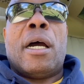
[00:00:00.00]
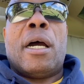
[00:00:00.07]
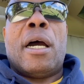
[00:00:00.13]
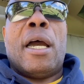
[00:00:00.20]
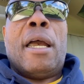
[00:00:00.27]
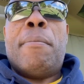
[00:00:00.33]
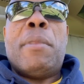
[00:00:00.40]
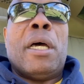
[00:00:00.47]

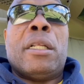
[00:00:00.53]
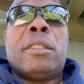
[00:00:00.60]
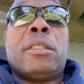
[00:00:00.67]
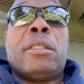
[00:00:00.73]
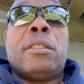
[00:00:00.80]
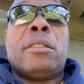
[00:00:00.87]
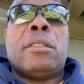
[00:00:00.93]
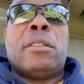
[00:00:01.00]
I am not
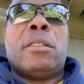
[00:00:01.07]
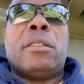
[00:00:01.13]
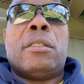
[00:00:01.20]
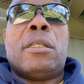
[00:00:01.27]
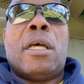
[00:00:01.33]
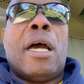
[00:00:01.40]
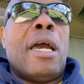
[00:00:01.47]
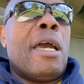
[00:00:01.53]

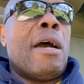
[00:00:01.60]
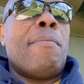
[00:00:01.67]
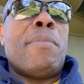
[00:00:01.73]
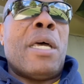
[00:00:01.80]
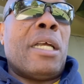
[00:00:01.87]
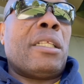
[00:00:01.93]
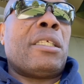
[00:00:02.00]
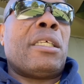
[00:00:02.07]
I am
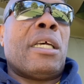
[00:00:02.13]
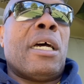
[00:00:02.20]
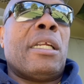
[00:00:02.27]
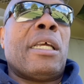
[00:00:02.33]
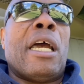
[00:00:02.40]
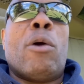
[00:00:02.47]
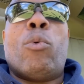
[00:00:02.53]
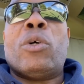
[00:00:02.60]
not
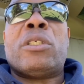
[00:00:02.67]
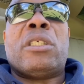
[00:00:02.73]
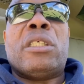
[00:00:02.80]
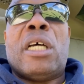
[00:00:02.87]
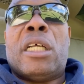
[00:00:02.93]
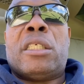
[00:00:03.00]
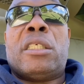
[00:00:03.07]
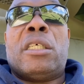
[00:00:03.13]
and I was
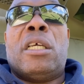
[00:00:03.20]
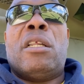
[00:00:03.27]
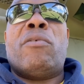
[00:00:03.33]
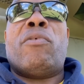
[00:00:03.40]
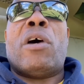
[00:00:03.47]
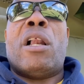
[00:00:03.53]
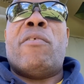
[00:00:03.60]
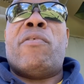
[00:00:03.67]
not
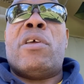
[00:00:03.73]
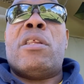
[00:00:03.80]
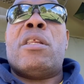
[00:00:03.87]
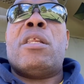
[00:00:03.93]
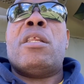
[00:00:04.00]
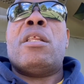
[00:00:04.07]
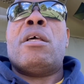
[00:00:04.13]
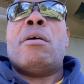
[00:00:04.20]
involving
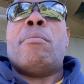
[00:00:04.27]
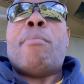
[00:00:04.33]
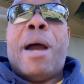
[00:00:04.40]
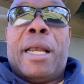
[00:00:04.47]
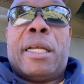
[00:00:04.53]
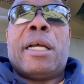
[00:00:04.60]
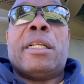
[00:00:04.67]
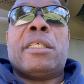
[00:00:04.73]

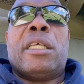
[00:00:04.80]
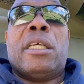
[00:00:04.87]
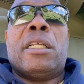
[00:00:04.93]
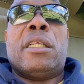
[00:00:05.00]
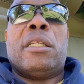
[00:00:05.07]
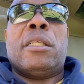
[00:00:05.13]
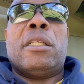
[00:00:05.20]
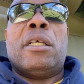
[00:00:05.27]
Michael
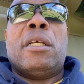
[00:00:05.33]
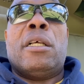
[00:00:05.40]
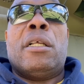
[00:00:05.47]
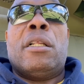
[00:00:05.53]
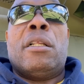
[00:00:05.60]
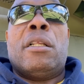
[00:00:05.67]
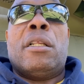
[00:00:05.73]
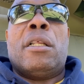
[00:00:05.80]
Gayle
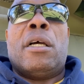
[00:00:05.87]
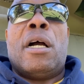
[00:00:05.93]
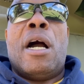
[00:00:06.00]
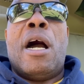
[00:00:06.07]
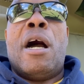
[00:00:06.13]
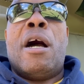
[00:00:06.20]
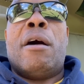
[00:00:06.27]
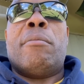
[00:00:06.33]

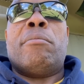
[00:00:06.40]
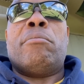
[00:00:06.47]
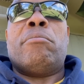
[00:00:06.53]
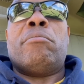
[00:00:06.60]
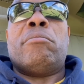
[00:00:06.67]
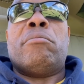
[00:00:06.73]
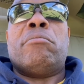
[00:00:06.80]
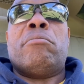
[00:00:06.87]
um,
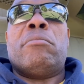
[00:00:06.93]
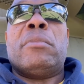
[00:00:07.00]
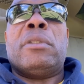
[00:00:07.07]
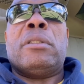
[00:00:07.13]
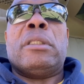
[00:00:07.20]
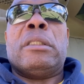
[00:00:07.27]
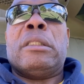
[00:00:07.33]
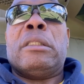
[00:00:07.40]

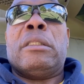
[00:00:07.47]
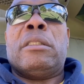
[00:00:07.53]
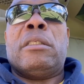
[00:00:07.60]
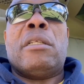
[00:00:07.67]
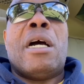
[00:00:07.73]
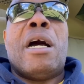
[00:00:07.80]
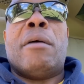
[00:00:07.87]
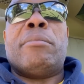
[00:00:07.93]

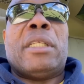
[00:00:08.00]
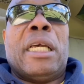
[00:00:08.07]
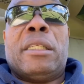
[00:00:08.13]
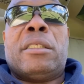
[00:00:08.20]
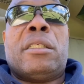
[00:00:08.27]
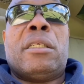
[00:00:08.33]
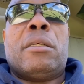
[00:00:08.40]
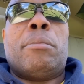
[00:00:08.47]
um, death,
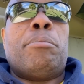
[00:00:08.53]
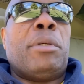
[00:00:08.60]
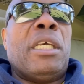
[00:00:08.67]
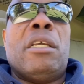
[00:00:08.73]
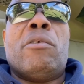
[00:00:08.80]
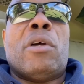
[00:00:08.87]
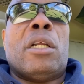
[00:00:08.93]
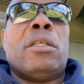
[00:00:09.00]

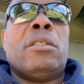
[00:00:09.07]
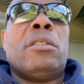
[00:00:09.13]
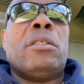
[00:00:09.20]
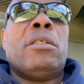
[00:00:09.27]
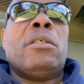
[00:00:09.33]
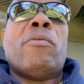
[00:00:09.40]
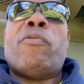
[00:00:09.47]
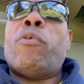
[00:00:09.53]

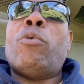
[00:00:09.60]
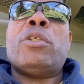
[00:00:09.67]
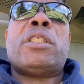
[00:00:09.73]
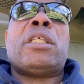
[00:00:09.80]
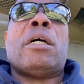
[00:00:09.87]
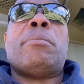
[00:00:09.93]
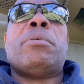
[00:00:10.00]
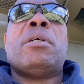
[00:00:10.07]
period, full
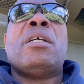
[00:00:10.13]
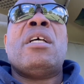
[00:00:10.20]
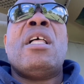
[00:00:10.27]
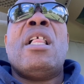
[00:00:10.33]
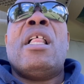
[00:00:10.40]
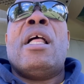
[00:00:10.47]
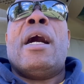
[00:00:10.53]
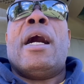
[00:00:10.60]
stop.
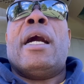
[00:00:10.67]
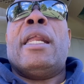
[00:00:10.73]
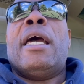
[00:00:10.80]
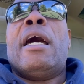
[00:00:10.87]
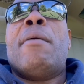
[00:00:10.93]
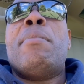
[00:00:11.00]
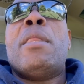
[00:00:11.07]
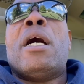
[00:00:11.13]
And I
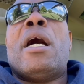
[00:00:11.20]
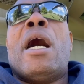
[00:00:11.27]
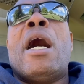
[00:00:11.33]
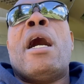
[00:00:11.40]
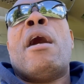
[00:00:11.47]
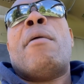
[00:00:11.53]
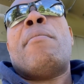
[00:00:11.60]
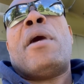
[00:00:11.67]
am,
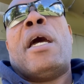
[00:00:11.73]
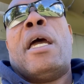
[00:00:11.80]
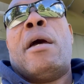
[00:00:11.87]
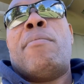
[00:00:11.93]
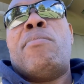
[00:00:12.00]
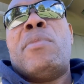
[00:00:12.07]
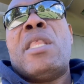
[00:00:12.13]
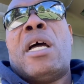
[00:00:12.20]
um, I
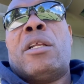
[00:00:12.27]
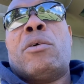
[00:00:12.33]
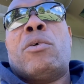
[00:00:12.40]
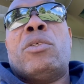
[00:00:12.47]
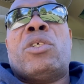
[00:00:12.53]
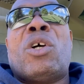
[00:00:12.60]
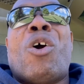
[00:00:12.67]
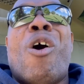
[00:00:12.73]
am not
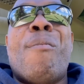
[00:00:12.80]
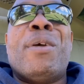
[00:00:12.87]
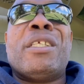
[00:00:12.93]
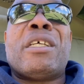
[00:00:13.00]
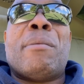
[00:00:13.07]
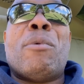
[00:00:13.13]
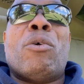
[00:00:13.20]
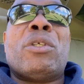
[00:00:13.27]
going to
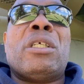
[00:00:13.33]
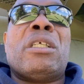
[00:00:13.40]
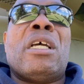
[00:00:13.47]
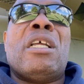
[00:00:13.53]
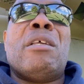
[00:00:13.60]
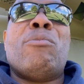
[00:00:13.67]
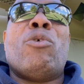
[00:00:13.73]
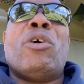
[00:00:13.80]
comment about it
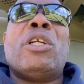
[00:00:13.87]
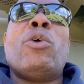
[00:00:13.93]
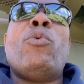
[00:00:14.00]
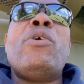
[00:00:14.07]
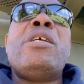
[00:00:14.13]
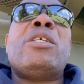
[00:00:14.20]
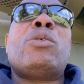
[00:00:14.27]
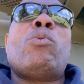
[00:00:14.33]
anymore. The
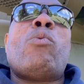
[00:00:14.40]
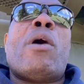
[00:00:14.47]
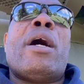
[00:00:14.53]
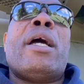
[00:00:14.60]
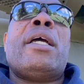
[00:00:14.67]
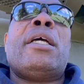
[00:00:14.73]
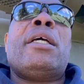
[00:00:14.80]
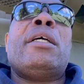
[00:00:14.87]
reason
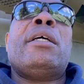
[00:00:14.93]
why,